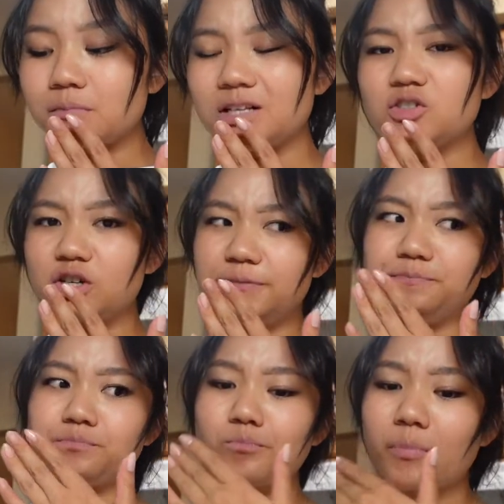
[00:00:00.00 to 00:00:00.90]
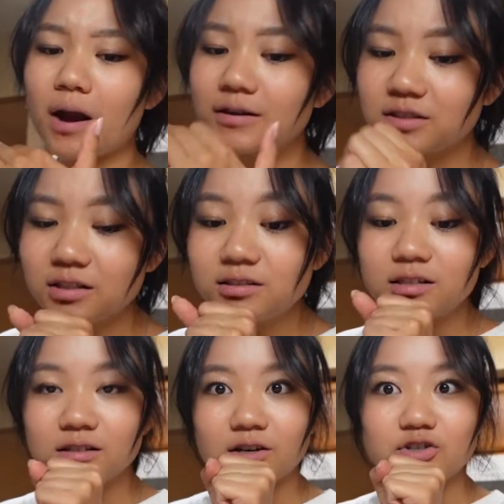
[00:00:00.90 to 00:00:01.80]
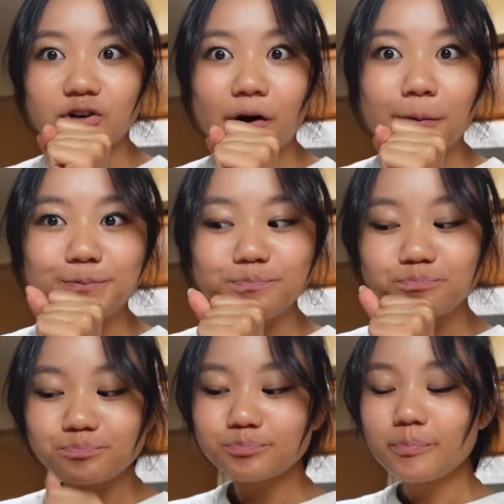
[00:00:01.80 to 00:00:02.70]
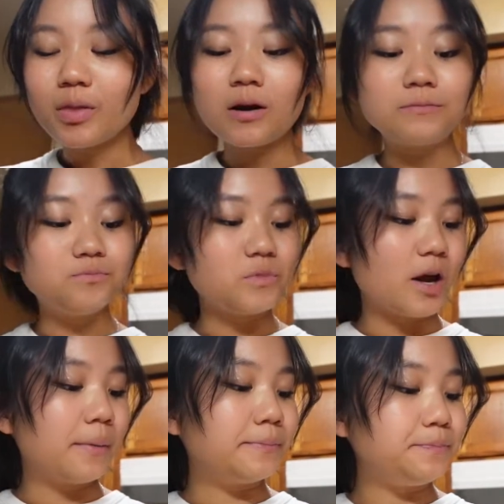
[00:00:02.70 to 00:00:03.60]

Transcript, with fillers: That's good. It does taste like a churro. Yum.